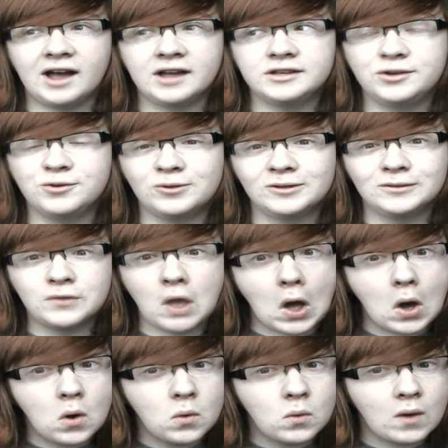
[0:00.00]
you will
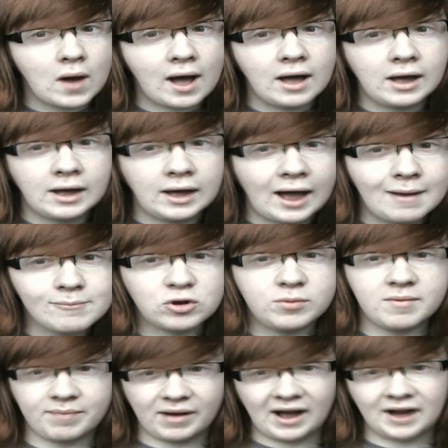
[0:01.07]
know uh, I'm
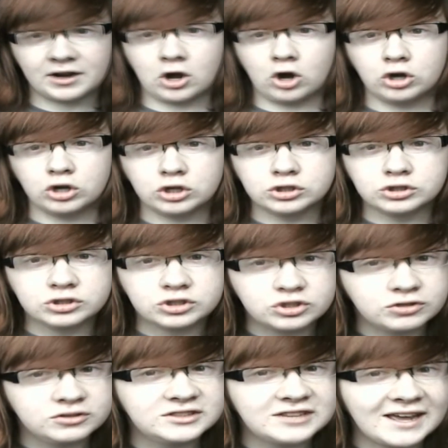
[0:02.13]
coming back on
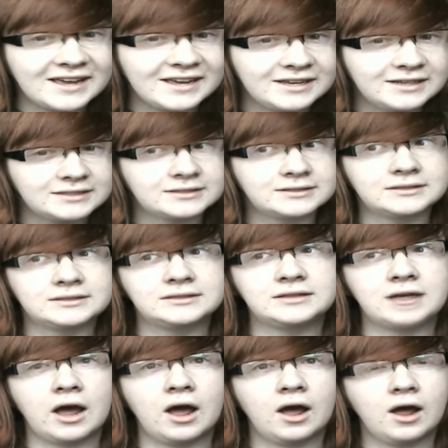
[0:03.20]
Sundays,
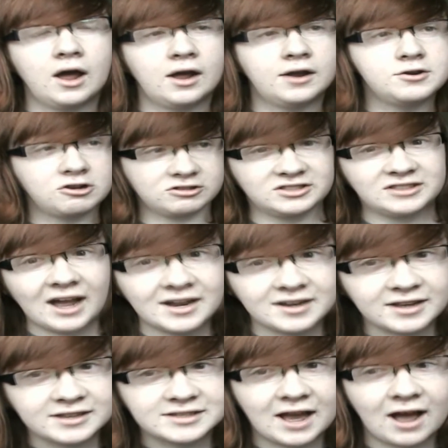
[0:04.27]
uh, not
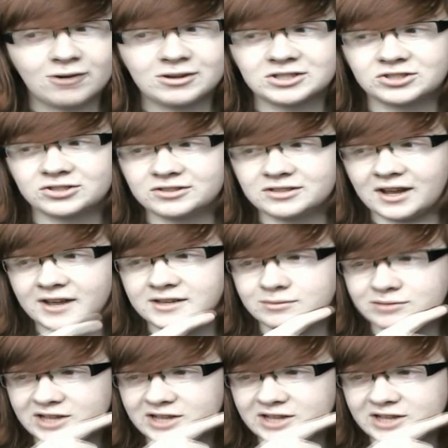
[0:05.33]
Saturdays now, it's Sundays.